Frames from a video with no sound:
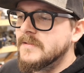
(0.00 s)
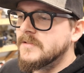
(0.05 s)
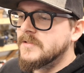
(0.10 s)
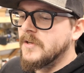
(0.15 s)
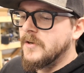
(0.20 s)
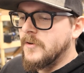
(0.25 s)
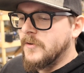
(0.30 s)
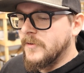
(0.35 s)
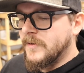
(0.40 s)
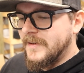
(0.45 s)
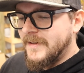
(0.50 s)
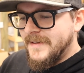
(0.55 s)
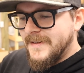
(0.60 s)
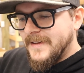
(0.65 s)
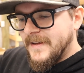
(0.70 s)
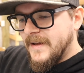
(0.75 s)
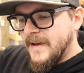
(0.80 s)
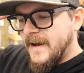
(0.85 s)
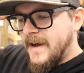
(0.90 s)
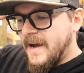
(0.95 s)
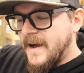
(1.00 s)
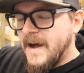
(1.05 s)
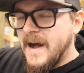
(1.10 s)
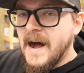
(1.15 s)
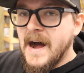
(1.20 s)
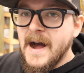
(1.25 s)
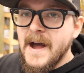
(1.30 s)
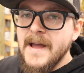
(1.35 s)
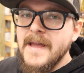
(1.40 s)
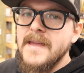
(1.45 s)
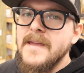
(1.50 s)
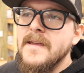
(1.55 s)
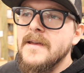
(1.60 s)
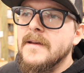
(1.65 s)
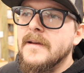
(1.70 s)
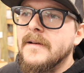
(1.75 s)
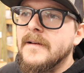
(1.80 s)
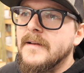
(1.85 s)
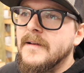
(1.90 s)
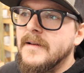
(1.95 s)
So I
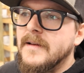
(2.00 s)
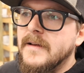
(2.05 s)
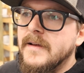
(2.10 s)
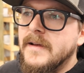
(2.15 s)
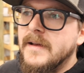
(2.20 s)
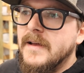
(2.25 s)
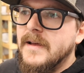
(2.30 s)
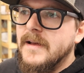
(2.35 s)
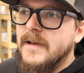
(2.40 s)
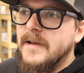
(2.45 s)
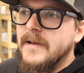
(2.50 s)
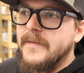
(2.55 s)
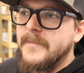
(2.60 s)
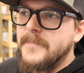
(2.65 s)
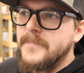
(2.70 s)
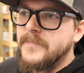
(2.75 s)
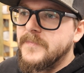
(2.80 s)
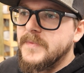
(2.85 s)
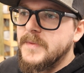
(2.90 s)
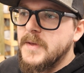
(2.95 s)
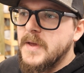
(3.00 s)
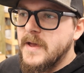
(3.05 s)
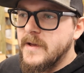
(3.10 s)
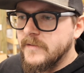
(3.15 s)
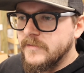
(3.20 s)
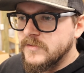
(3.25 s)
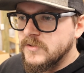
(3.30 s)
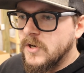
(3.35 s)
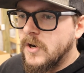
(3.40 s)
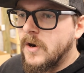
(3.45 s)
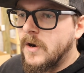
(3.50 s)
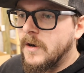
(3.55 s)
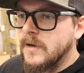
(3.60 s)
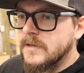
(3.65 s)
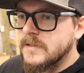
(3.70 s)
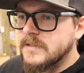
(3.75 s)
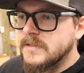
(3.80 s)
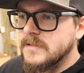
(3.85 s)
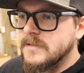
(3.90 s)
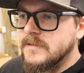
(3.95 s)
have
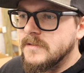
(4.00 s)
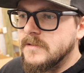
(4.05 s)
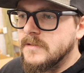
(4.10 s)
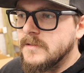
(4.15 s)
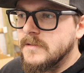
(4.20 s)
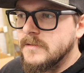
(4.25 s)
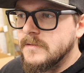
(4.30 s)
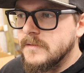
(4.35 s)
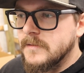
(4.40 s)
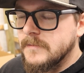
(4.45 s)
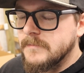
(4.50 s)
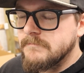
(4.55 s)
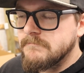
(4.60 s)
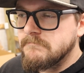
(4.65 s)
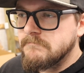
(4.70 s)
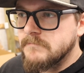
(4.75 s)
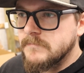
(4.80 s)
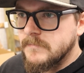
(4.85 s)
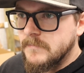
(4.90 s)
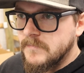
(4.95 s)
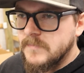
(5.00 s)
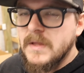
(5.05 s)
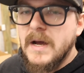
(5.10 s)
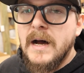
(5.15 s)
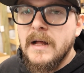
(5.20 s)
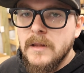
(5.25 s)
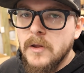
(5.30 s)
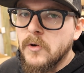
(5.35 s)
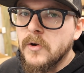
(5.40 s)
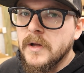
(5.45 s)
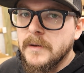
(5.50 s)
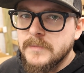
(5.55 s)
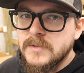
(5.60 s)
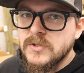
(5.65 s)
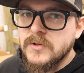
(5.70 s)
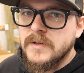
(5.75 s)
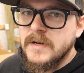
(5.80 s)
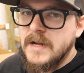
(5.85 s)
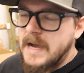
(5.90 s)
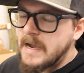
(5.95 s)
talked, I'll own up
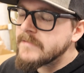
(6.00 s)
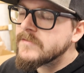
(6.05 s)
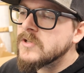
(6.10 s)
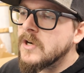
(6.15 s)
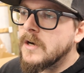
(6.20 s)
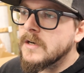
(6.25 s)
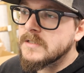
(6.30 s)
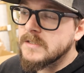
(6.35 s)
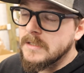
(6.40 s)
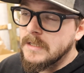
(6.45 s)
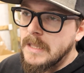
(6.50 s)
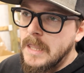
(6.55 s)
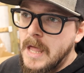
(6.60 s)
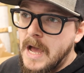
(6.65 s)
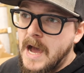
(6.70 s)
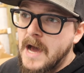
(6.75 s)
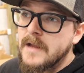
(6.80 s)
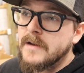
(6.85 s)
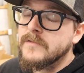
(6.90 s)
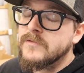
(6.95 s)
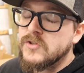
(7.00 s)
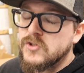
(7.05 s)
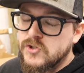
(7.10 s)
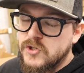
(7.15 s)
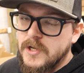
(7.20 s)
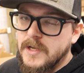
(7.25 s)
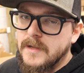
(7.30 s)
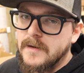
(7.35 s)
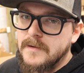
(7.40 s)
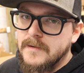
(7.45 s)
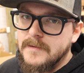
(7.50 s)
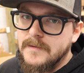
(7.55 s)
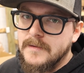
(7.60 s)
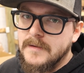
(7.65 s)
to it, I've talked a lot of shit